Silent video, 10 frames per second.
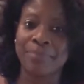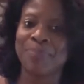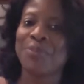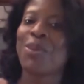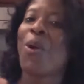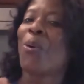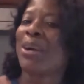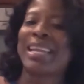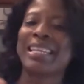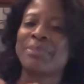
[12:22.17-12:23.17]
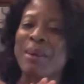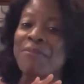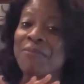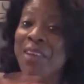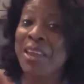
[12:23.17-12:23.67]
Orchid is my
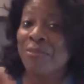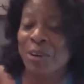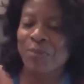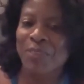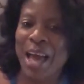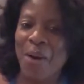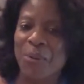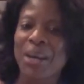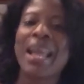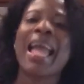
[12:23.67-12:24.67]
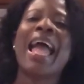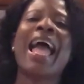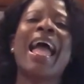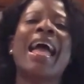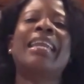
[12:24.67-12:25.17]
favorite flower,
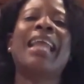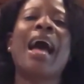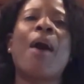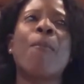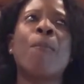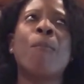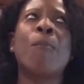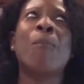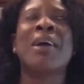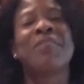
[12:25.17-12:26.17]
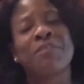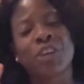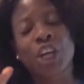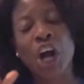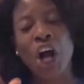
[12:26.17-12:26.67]
and my favorite
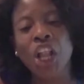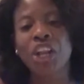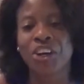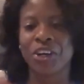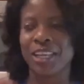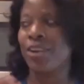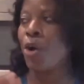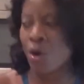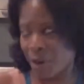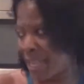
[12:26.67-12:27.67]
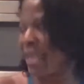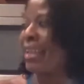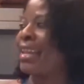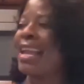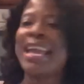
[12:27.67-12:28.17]
color in orchid
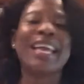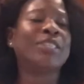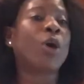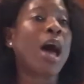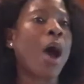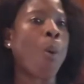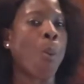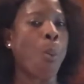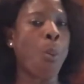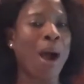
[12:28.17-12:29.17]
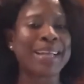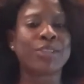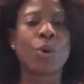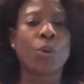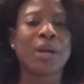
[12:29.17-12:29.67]
is a white
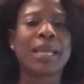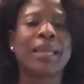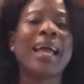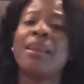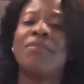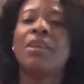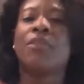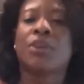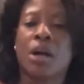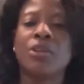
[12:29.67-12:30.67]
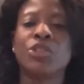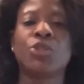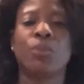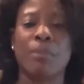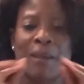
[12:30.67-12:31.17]
orchid. I love the other colors too, but
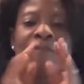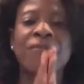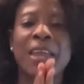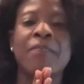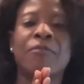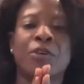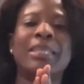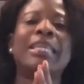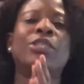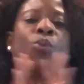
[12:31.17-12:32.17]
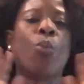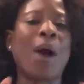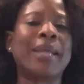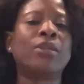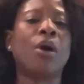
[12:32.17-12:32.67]
my favorite is white
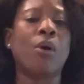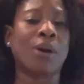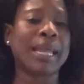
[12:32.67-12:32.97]
orchid.